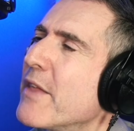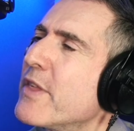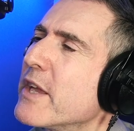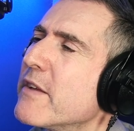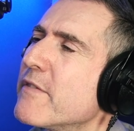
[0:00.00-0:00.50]

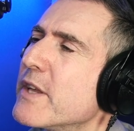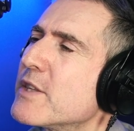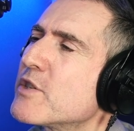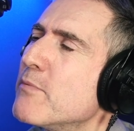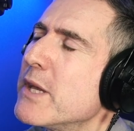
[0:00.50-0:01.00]
think
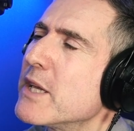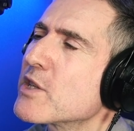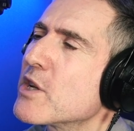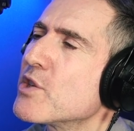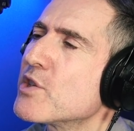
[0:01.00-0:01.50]
it's
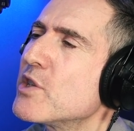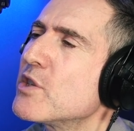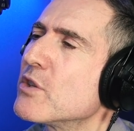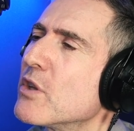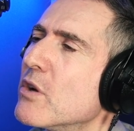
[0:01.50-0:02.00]

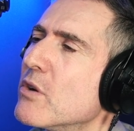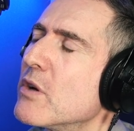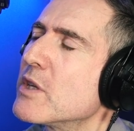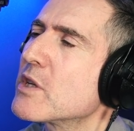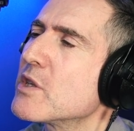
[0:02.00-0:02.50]
consistent, though.
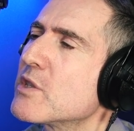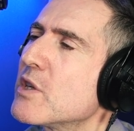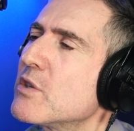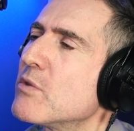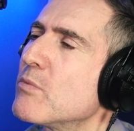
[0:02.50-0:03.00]
It's
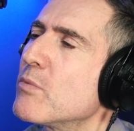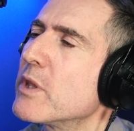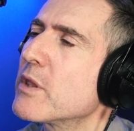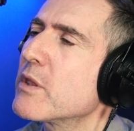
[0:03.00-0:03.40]
consistent with,